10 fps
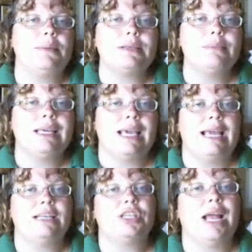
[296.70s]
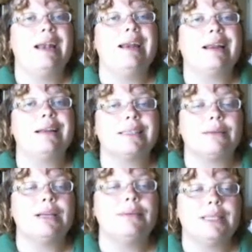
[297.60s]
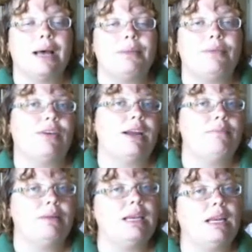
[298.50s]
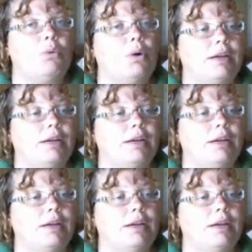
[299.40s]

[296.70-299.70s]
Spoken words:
keeps them engaged, and it can sometimes help them find meaning